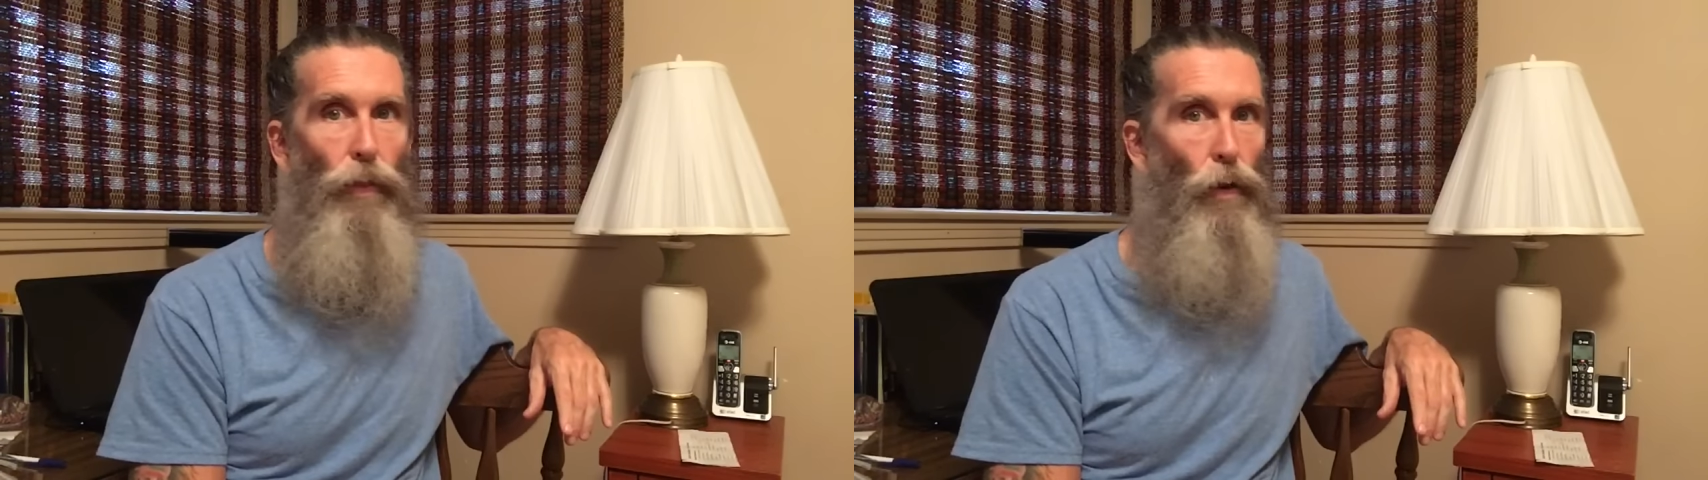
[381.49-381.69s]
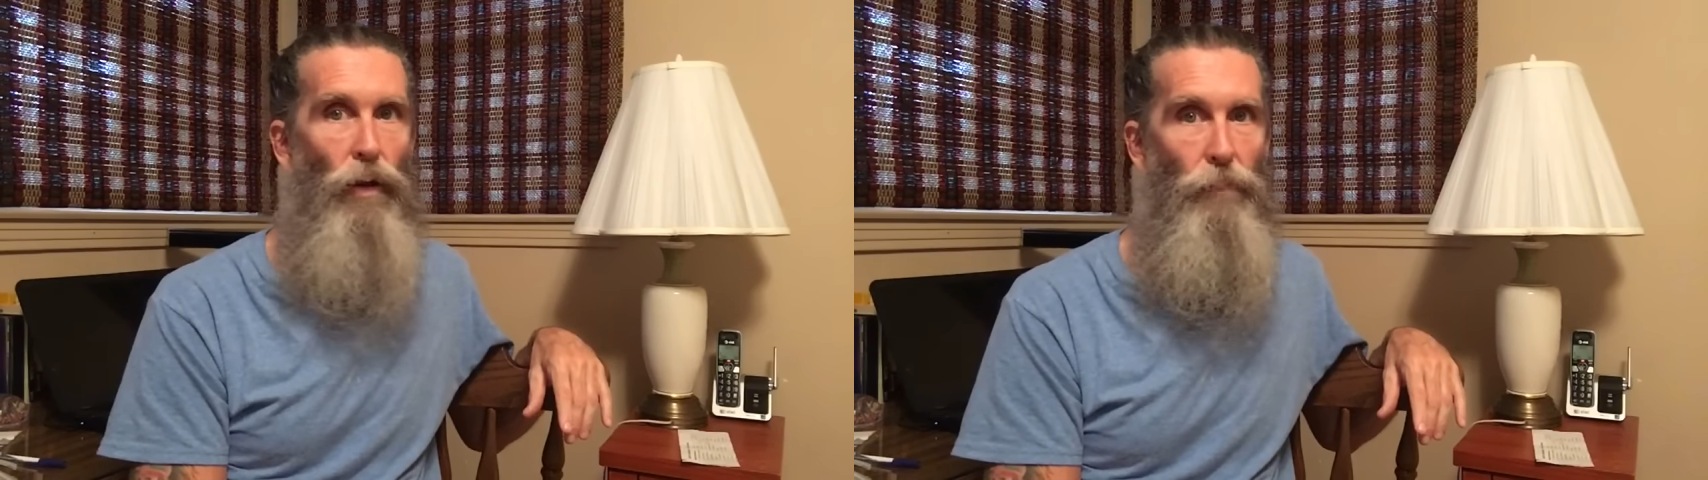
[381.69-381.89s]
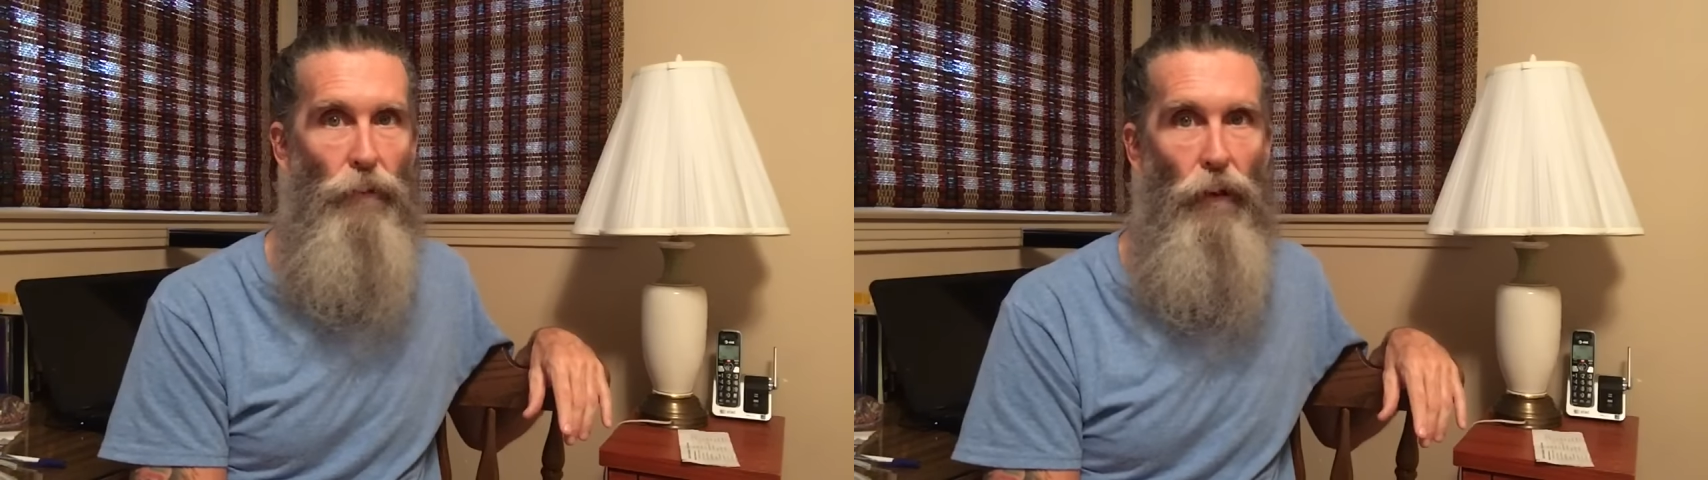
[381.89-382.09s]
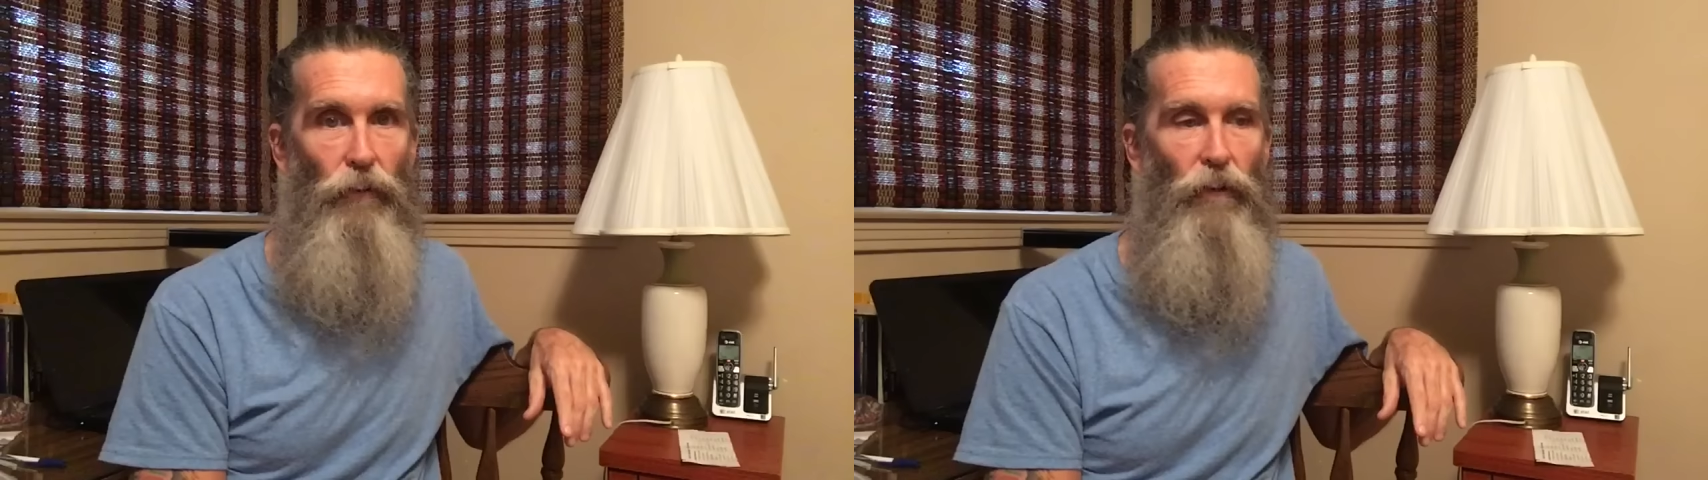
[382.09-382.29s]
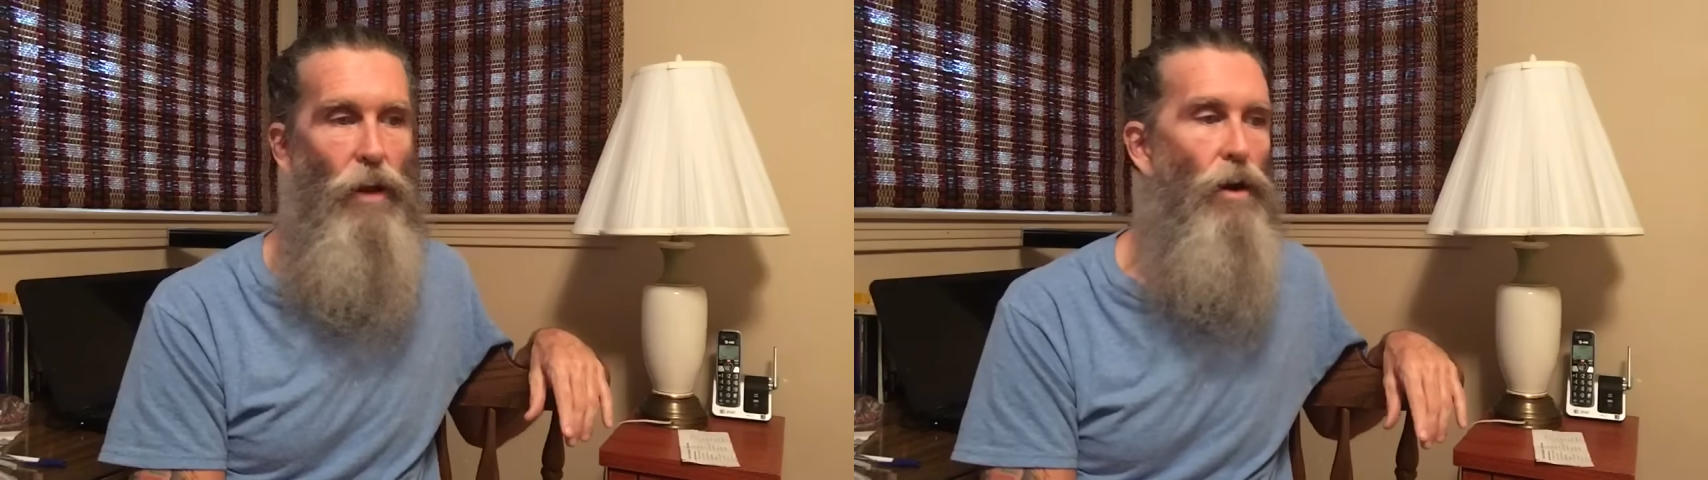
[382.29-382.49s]
30
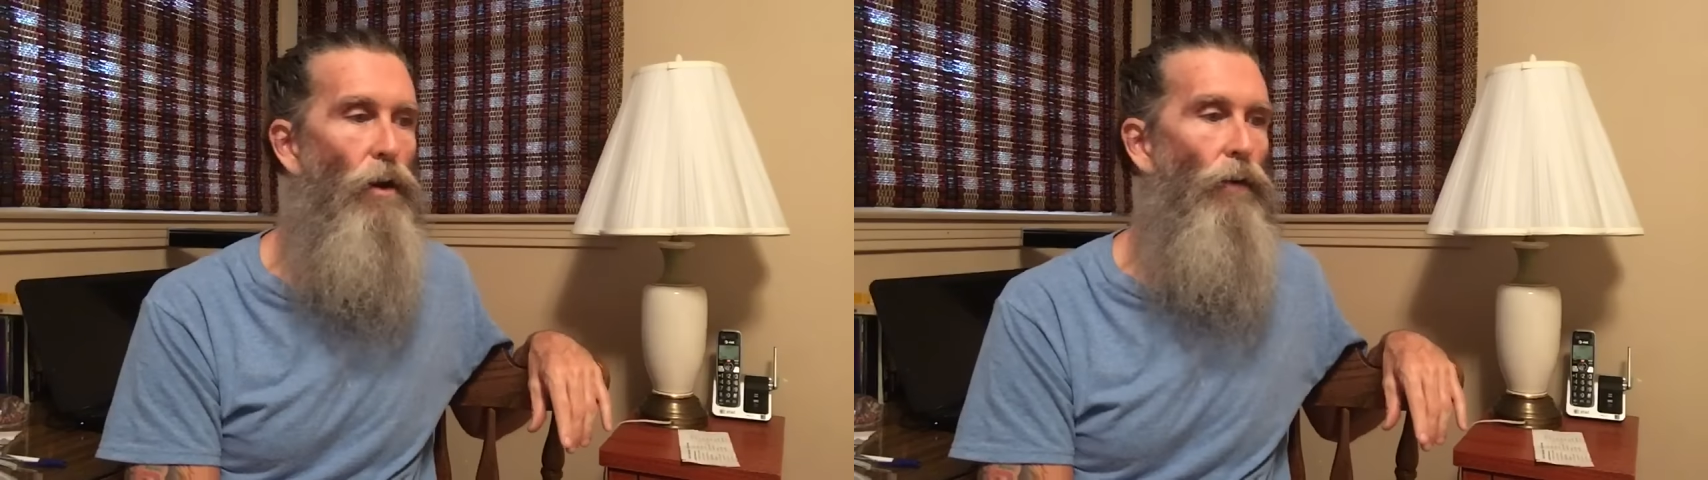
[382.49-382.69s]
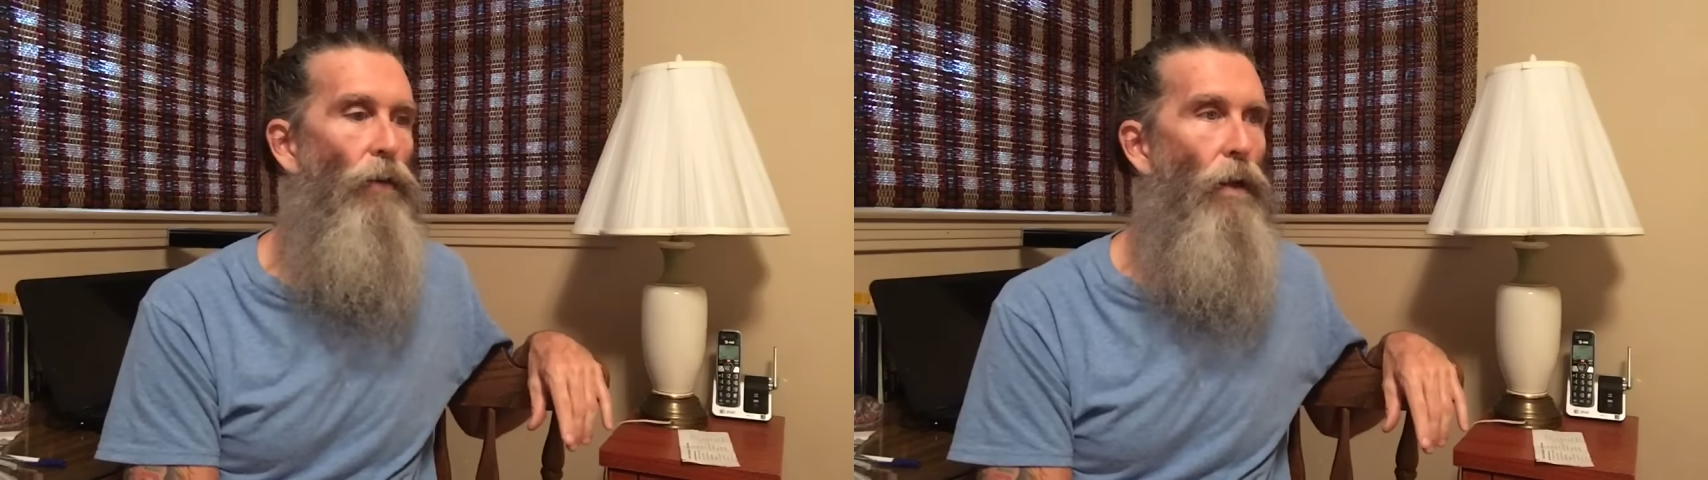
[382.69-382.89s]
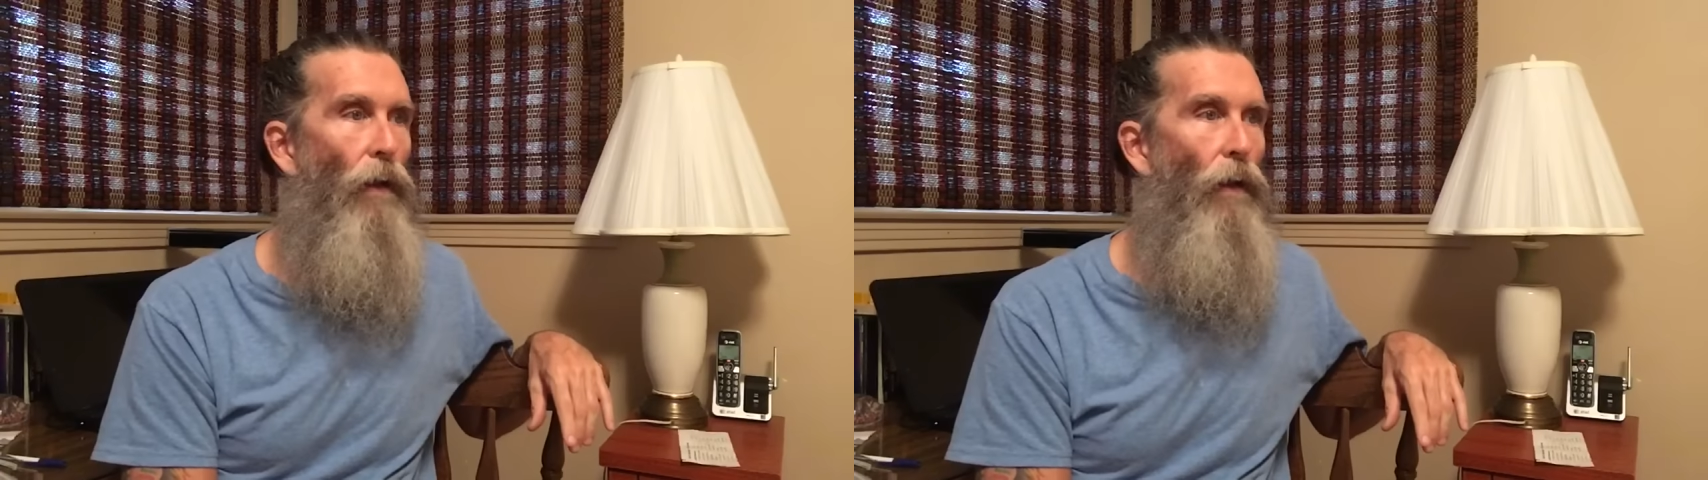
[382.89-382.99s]
plus years.